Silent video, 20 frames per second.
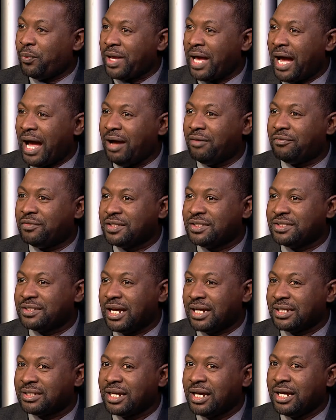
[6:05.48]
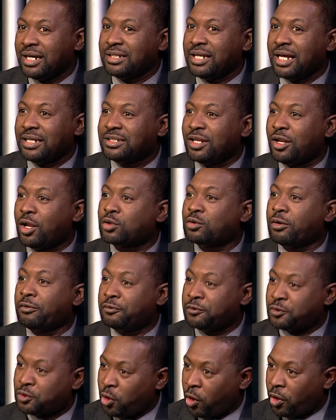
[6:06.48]
have is that there's a lot of
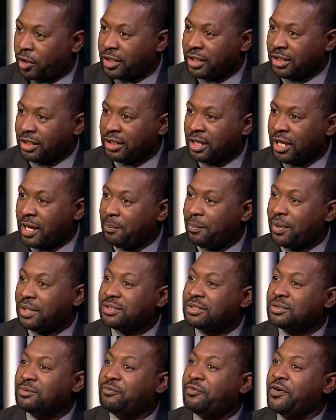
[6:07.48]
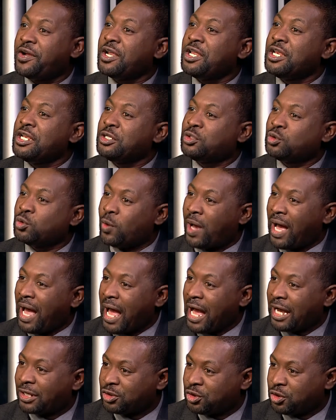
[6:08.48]
talking, but very little
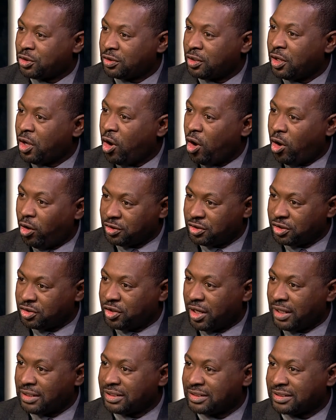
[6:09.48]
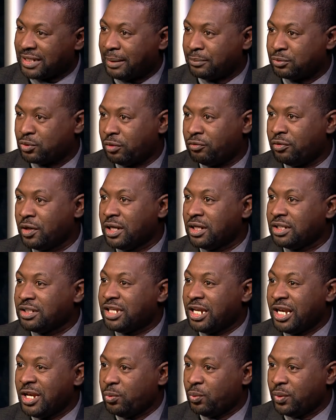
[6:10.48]
action on the ground in terms of
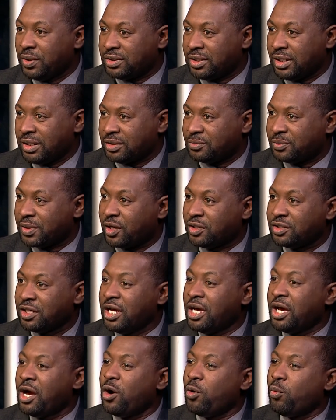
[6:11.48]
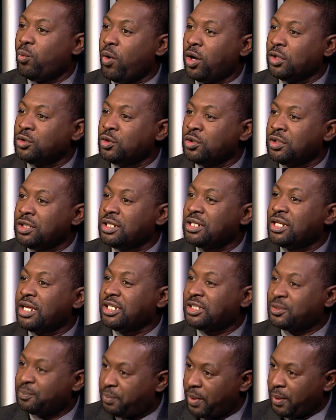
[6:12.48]
dealing with things. Because what you need
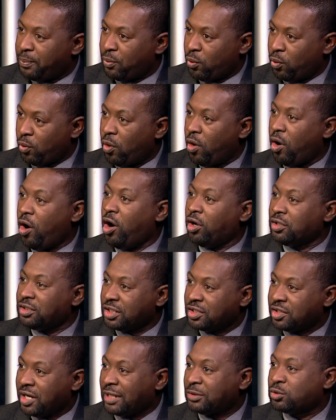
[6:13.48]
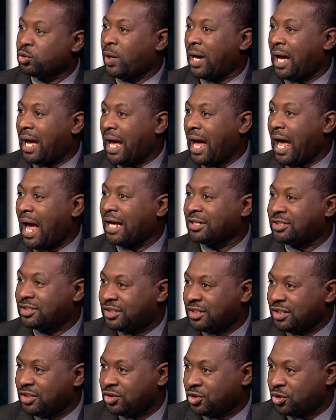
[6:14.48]
is people on the ground to
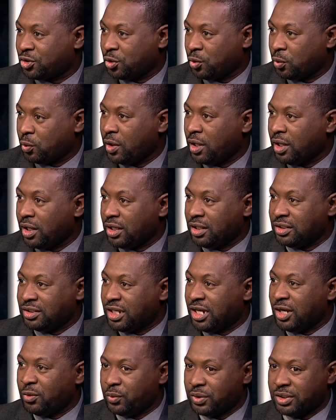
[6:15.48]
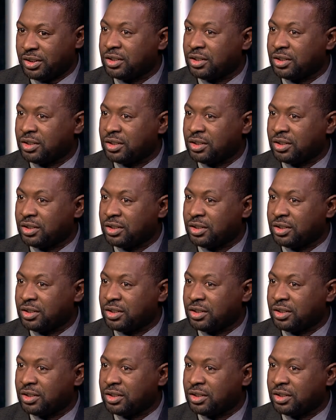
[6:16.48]
assist you in dealing with this.